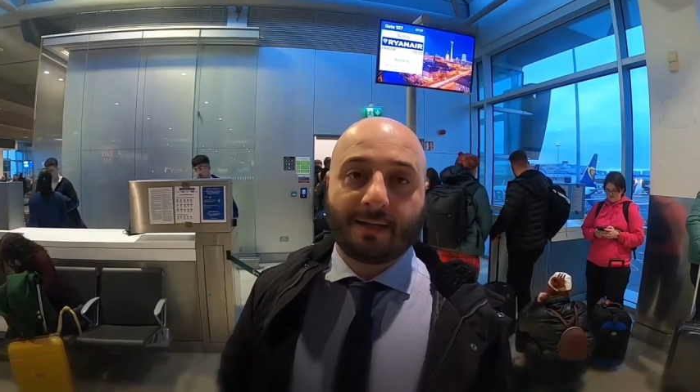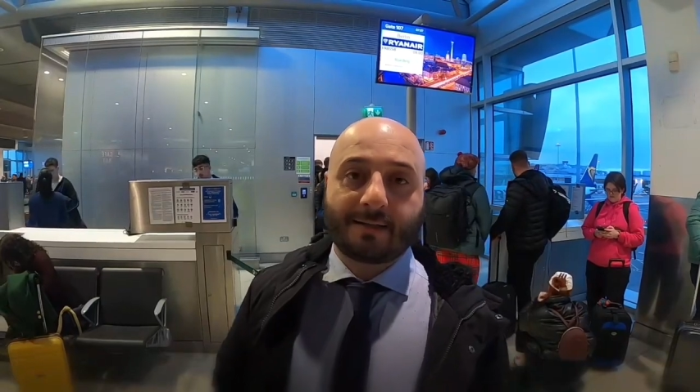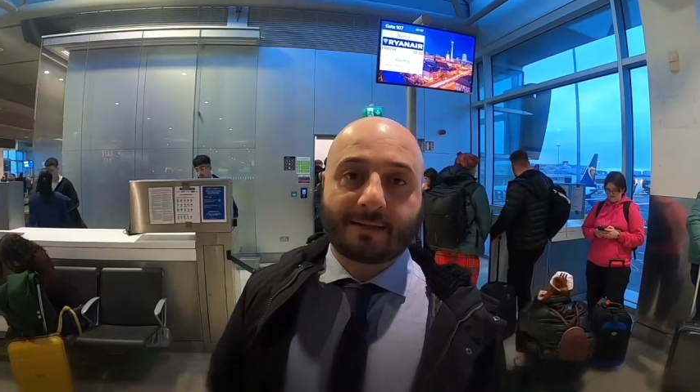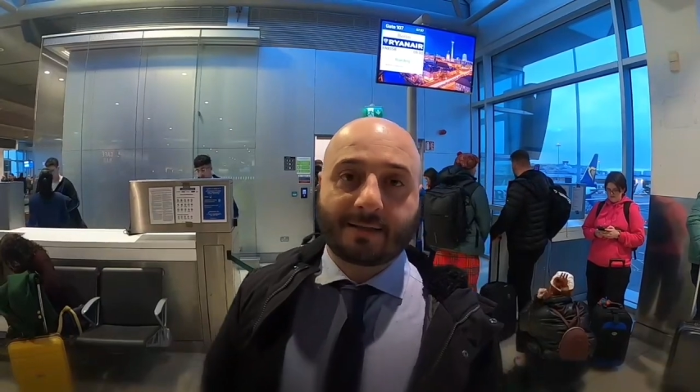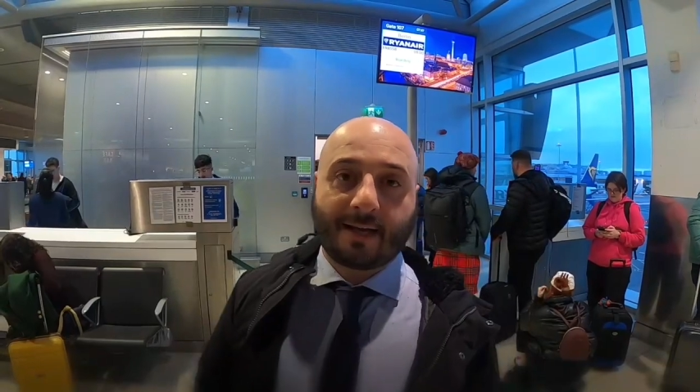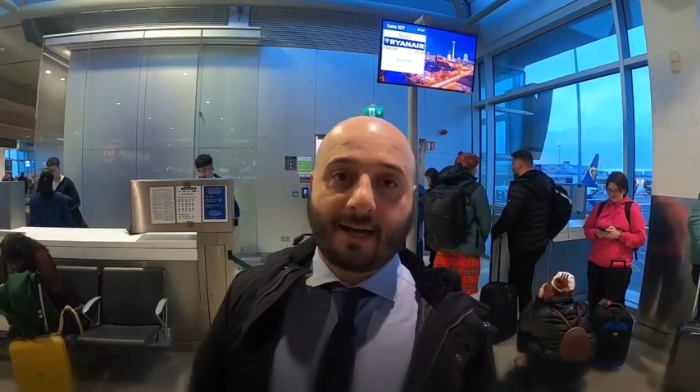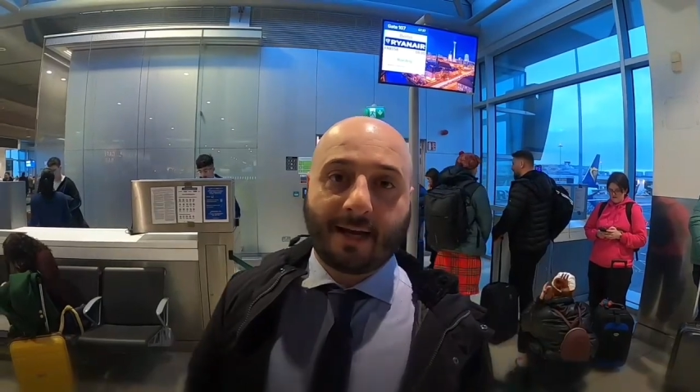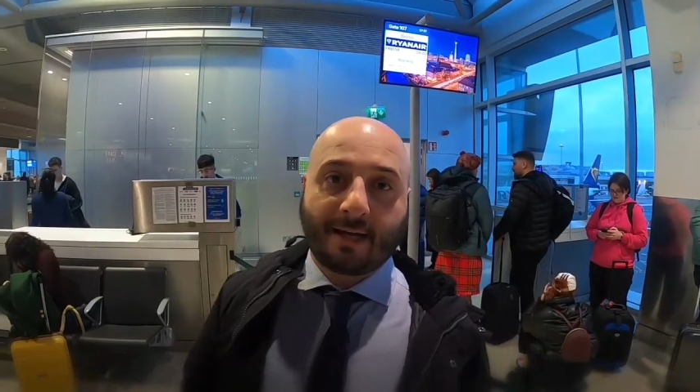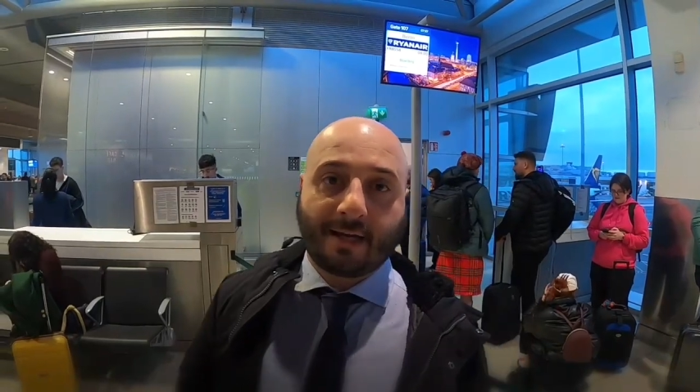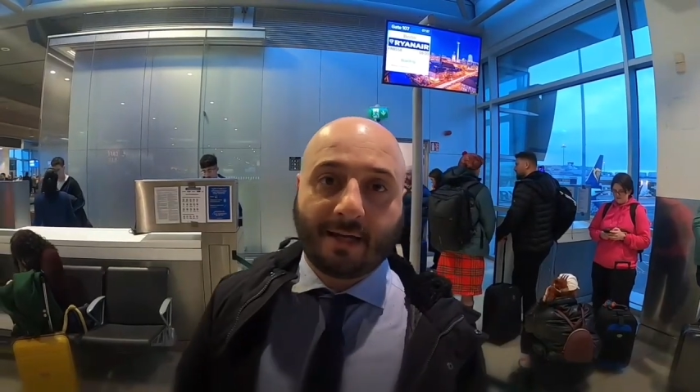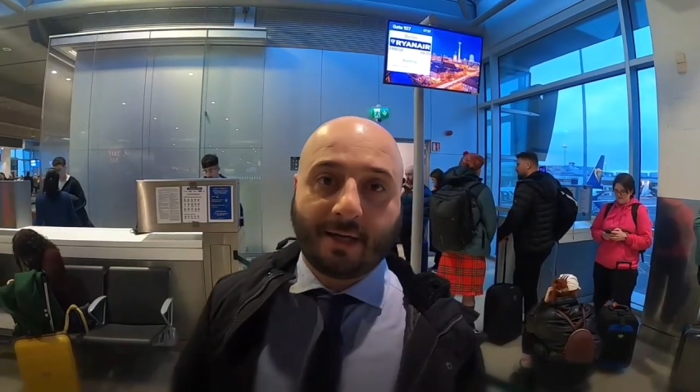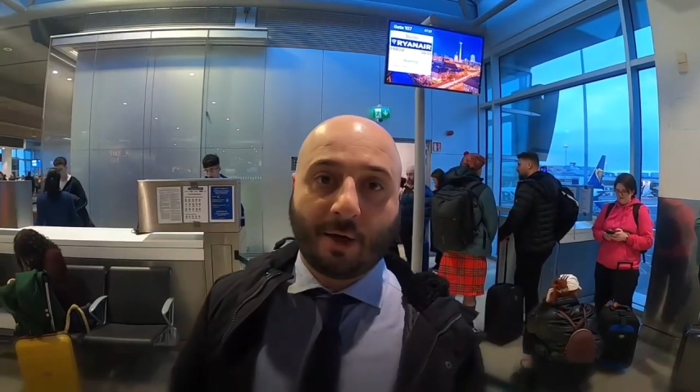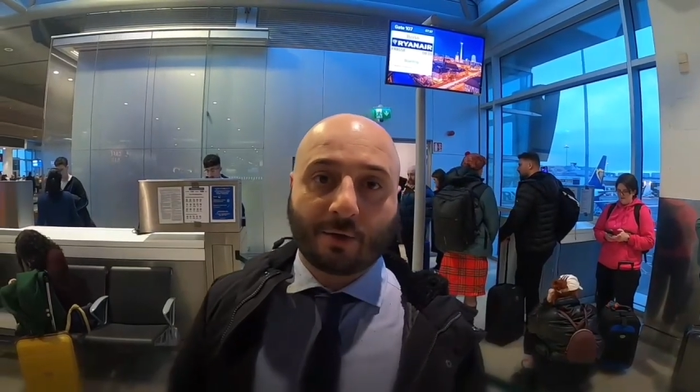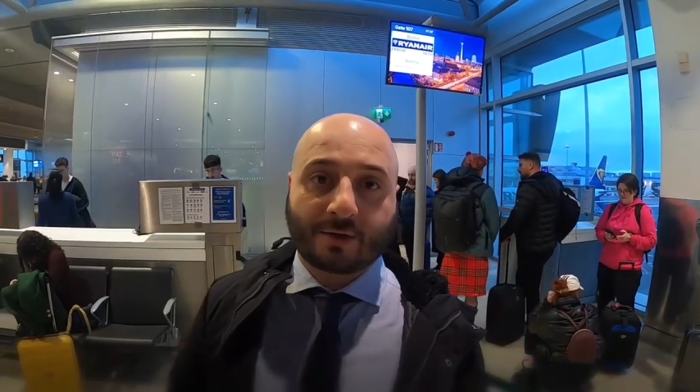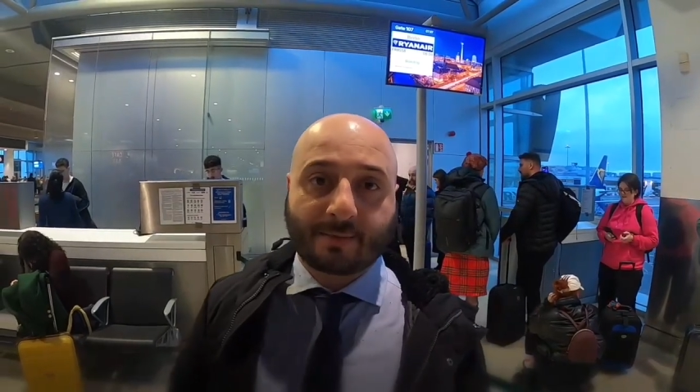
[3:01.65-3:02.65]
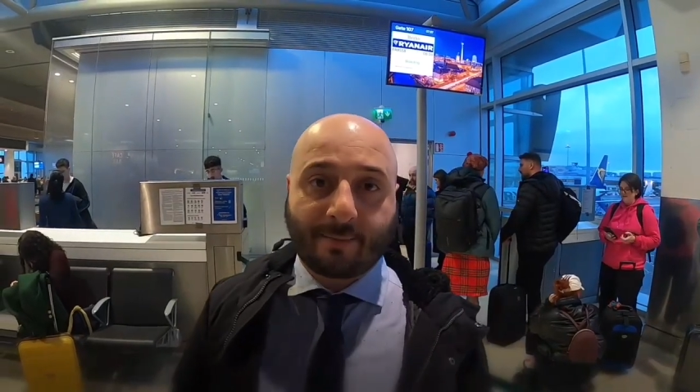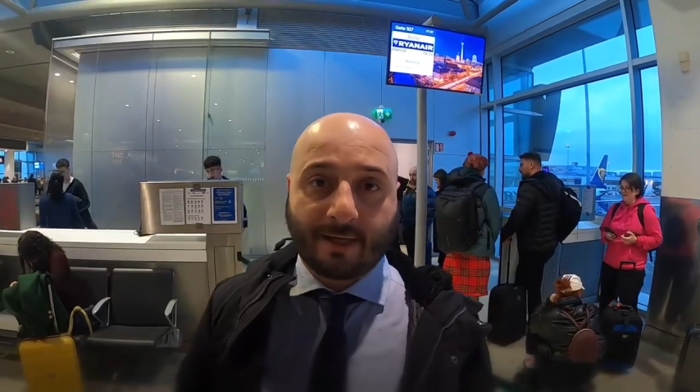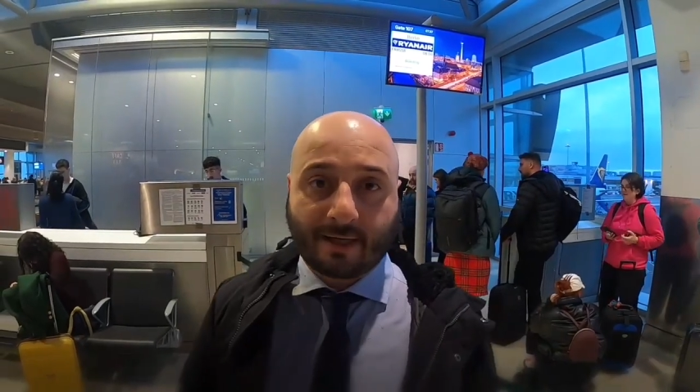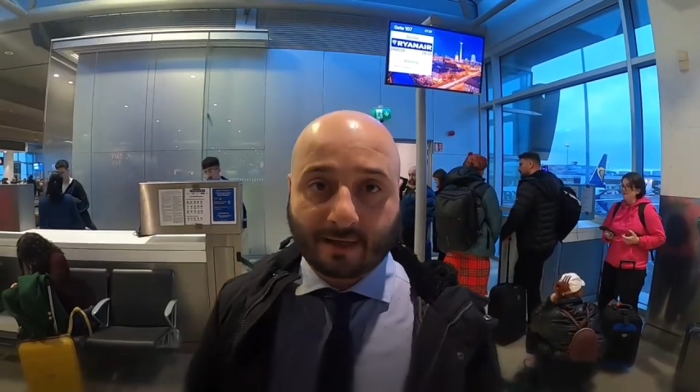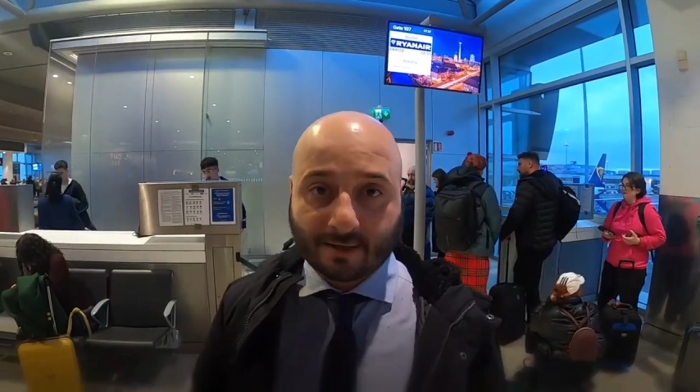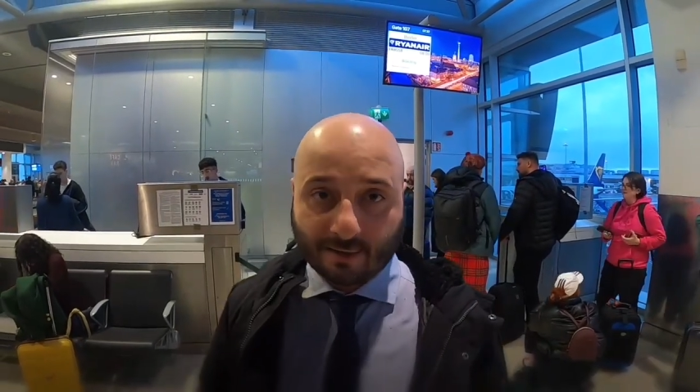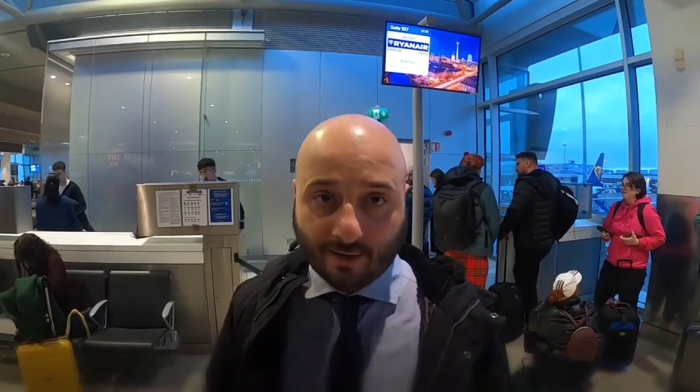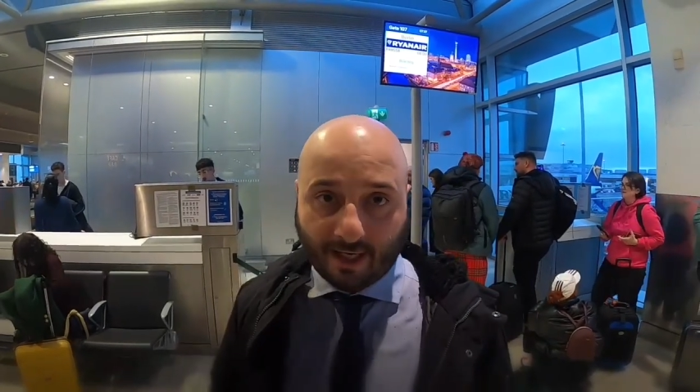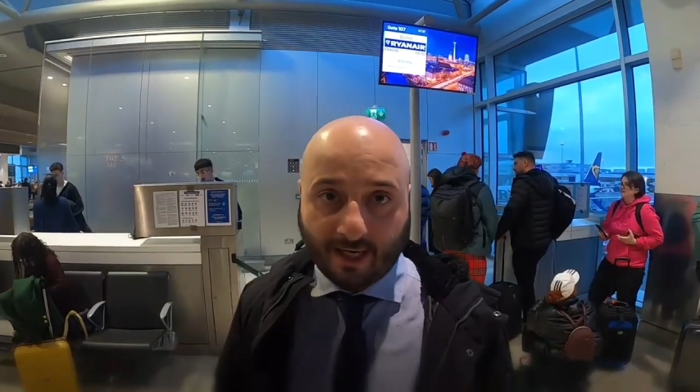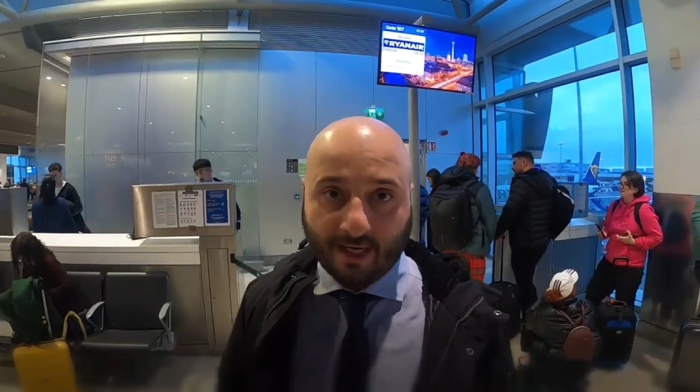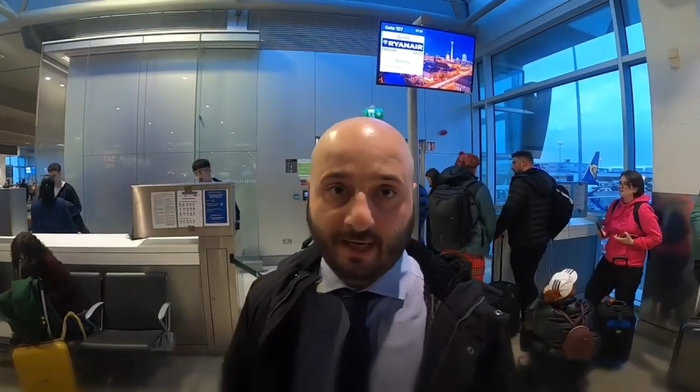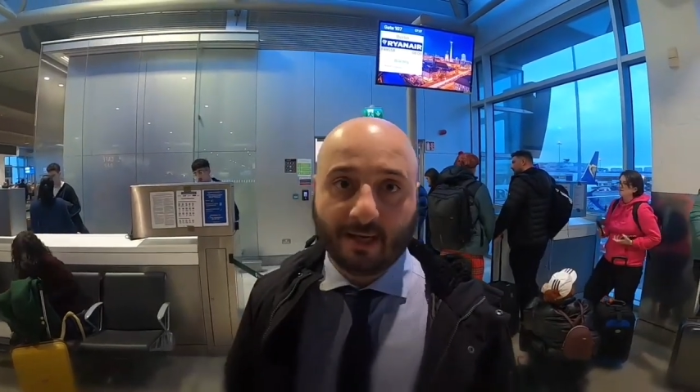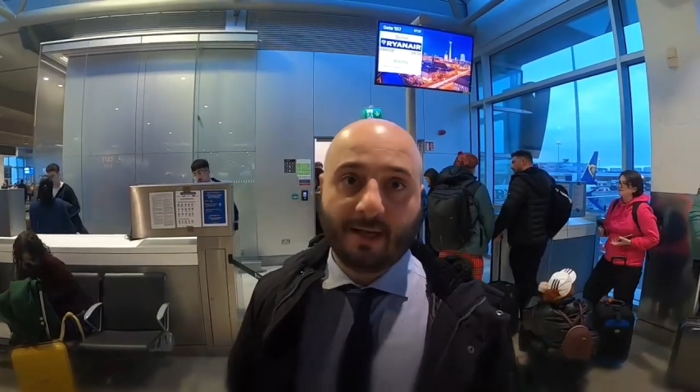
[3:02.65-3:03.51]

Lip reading: is keynote speaker today,